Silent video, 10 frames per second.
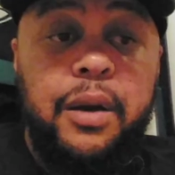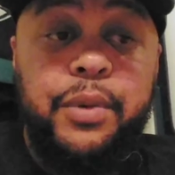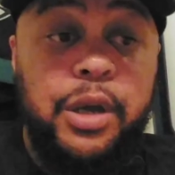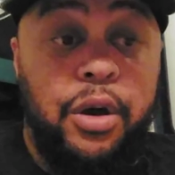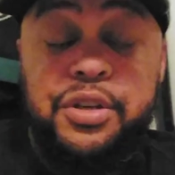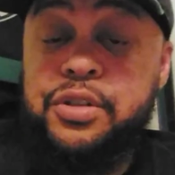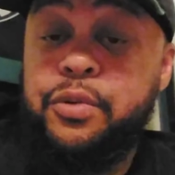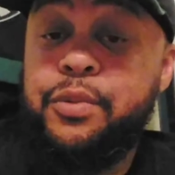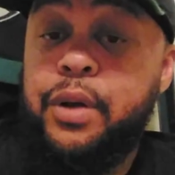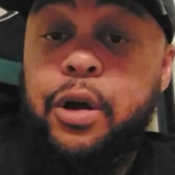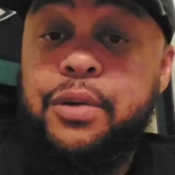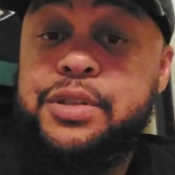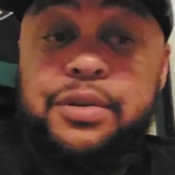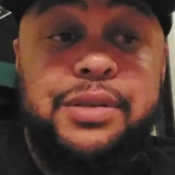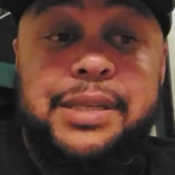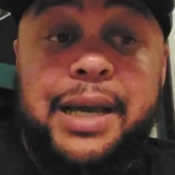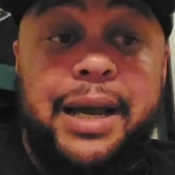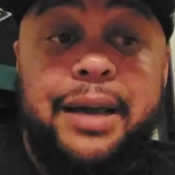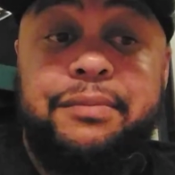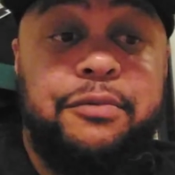We also
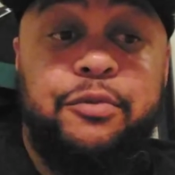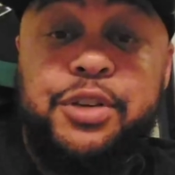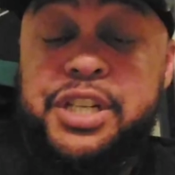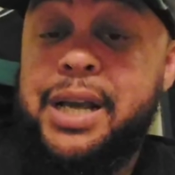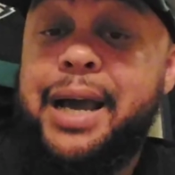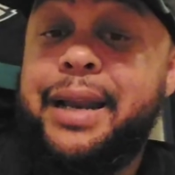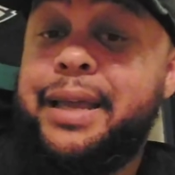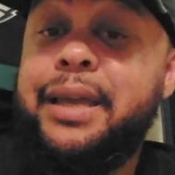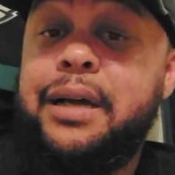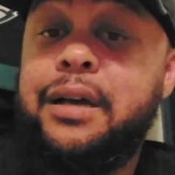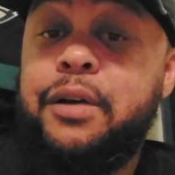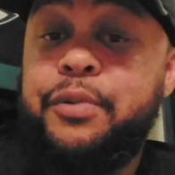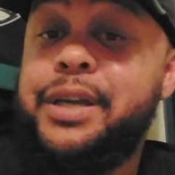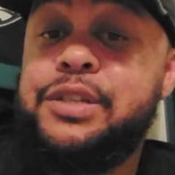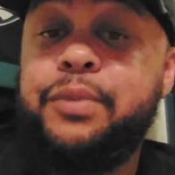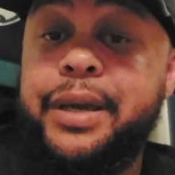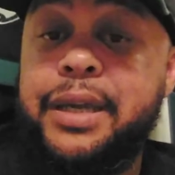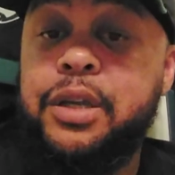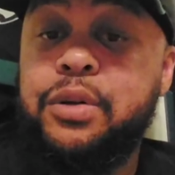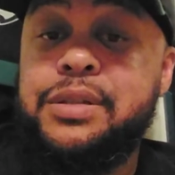signed Rashad Ridgeway,
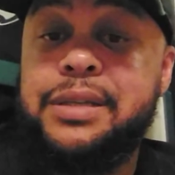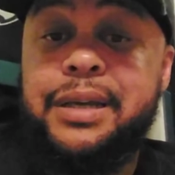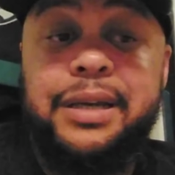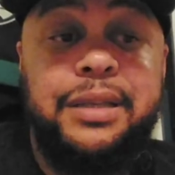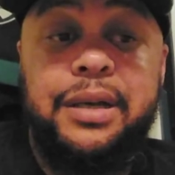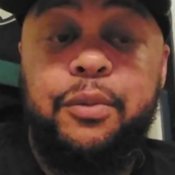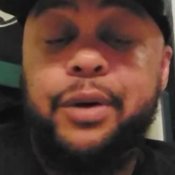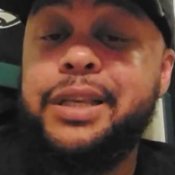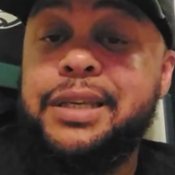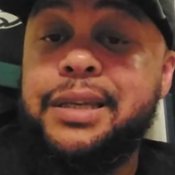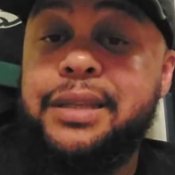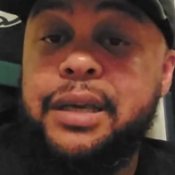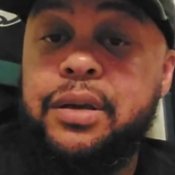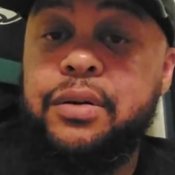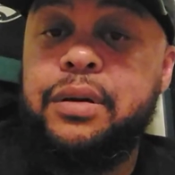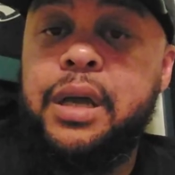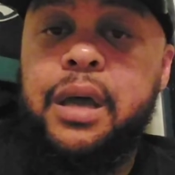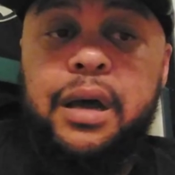yo, to another 1-year deal.